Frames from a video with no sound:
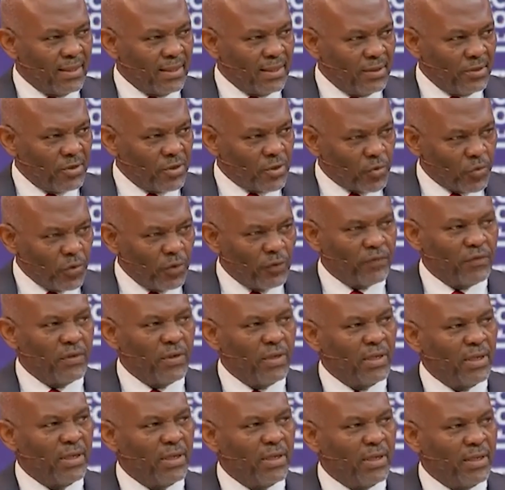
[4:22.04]

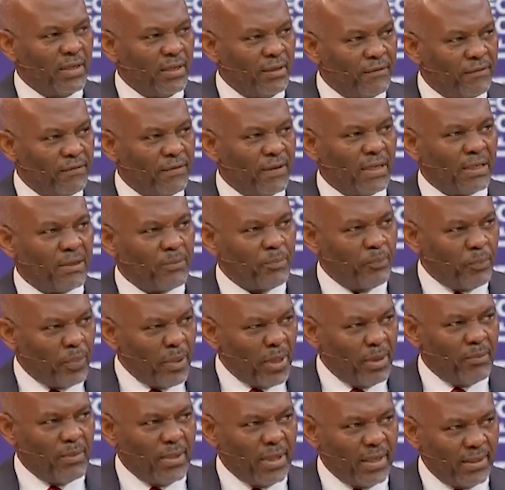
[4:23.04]
swiftly effect
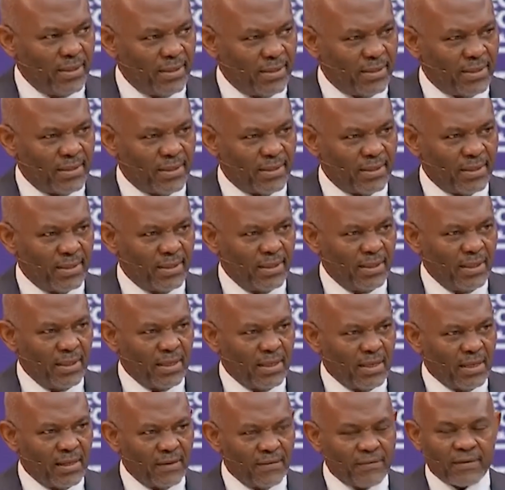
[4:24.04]
payments.
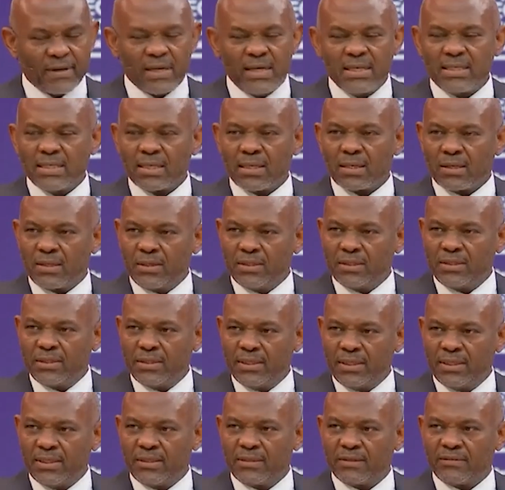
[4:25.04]
Africa is a
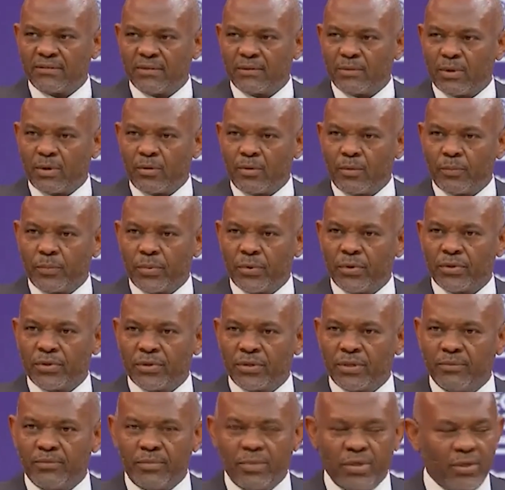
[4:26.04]
continent of about
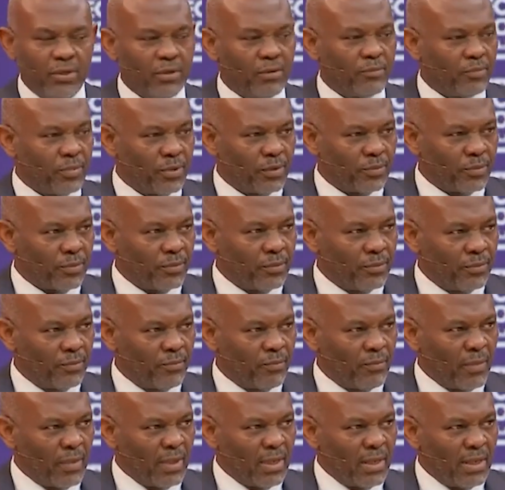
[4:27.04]
1.3 billion people,
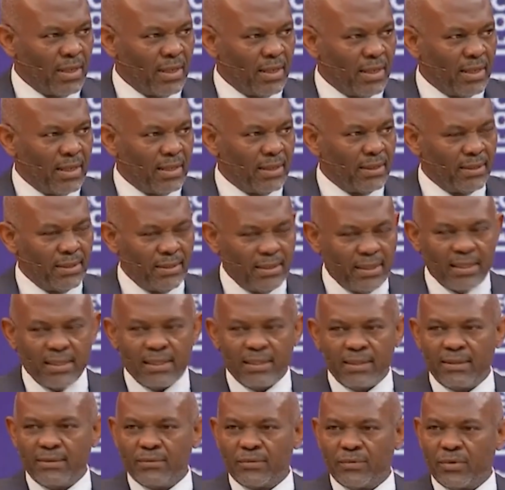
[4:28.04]
and
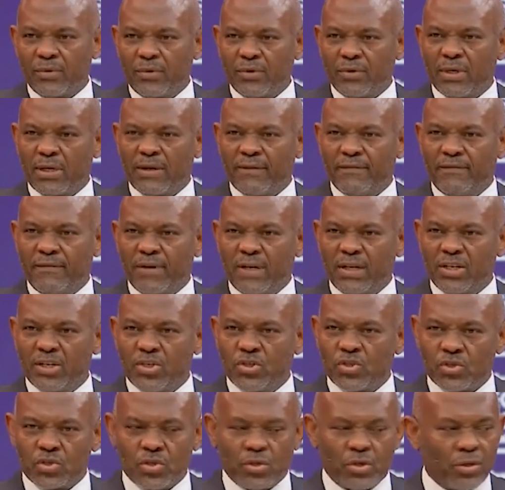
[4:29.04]
yet we don't have very
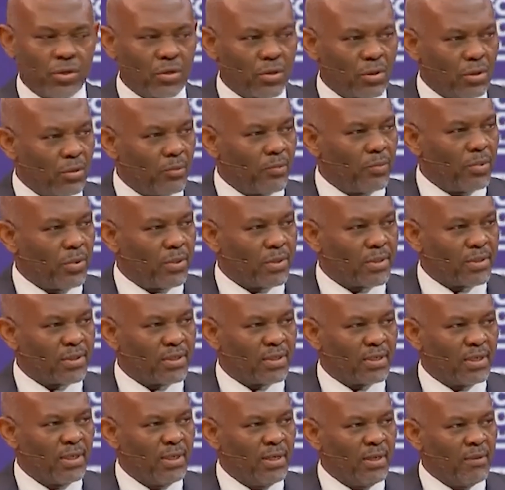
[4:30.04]
strong,
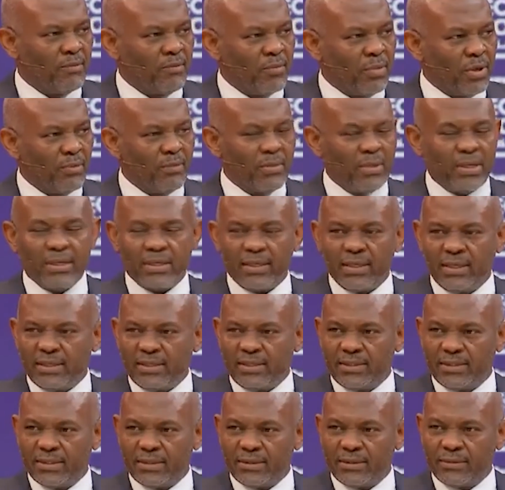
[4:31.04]
robust payment
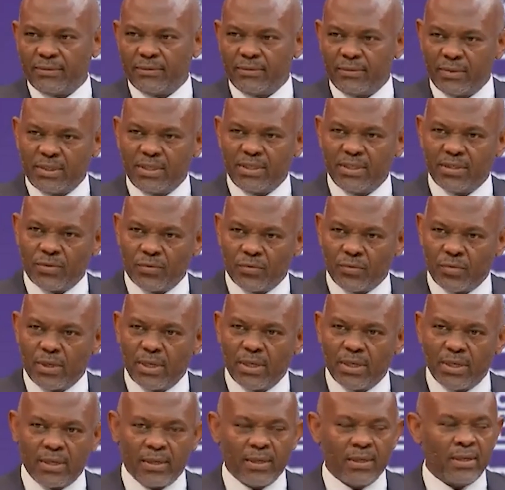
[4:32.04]
engine, which is
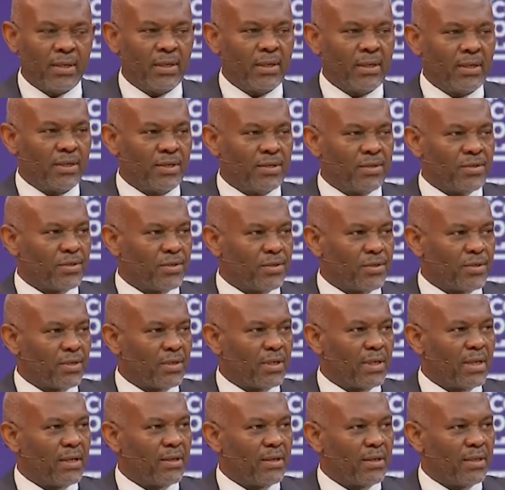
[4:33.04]
where
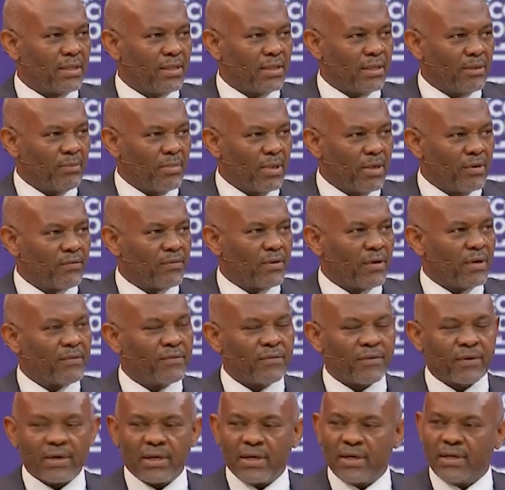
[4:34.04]
institutions like United Bank for
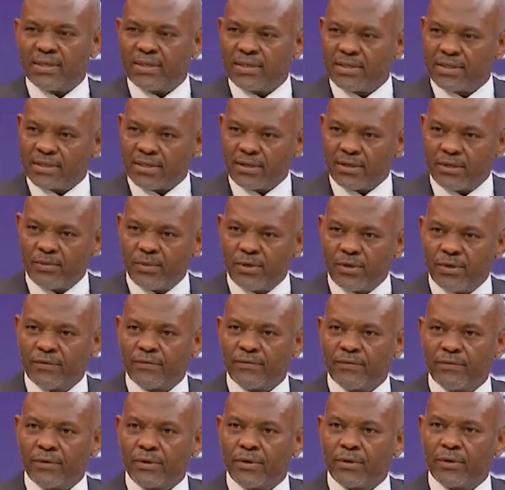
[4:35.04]
Africa is coming
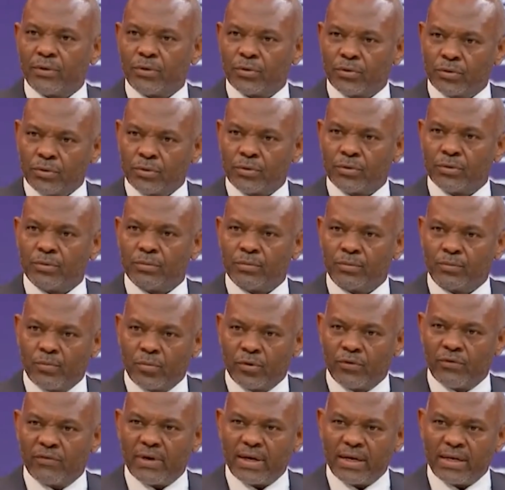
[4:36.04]
forward to
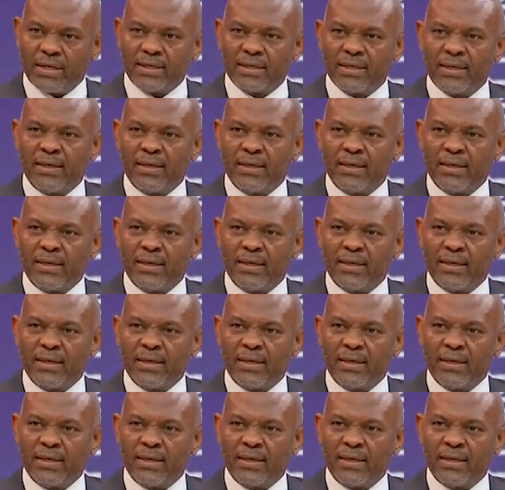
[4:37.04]
provide